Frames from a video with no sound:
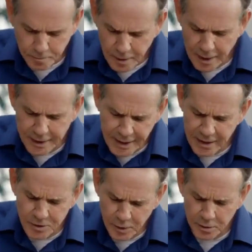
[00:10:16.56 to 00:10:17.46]
again,
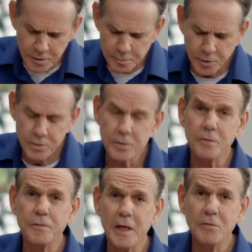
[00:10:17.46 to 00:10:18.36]
it's one of those personal
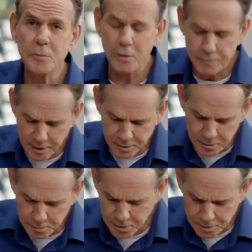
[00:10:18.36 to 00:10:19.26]
flavor profiles
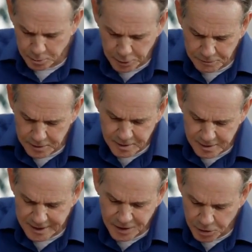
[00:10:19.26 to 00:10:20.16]
or personal
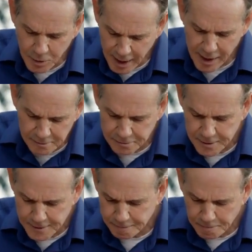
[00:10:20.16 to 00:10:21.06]
preferences that you have
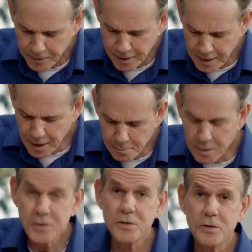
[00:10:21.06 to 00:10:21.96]
and how
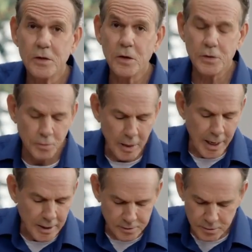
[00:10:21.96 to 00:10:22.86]
much salt you
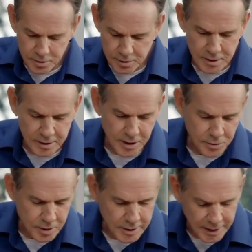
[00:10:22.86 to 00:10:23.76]
add. So just
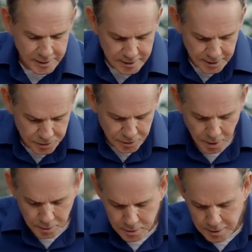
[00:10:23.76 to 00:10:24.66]
continue to taste as you
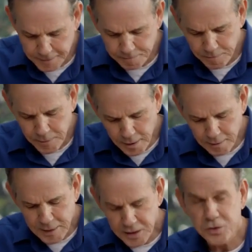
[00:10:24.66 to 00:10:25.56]
go,
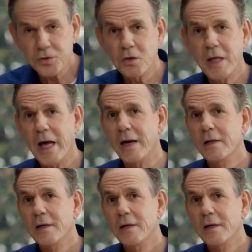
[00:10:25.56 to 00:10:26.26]
making sure that